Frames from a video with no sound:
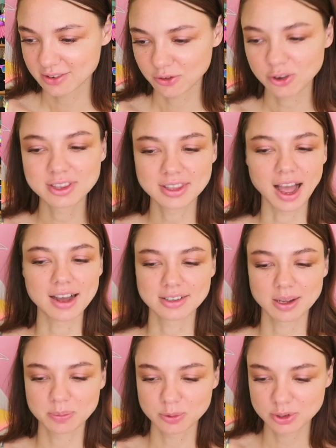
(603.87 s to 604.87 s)
this one, for
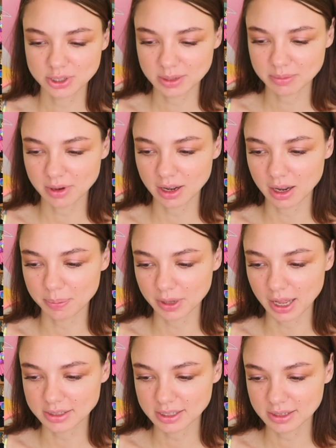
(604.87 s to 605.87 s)
example. What about
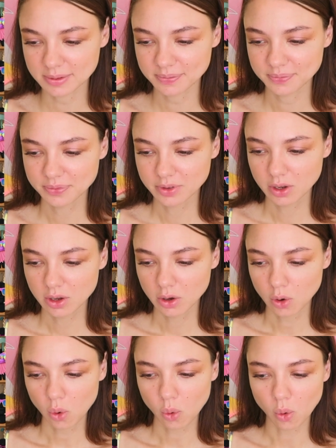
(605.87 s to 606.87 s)
dress?
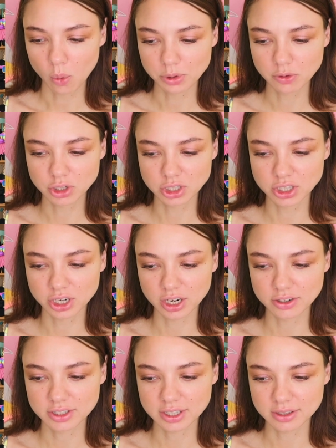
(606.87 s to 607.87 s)
Oh, I like
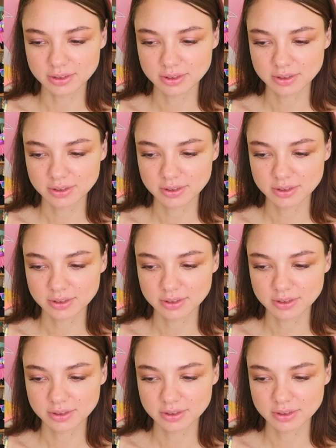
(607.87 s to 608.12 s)
this one.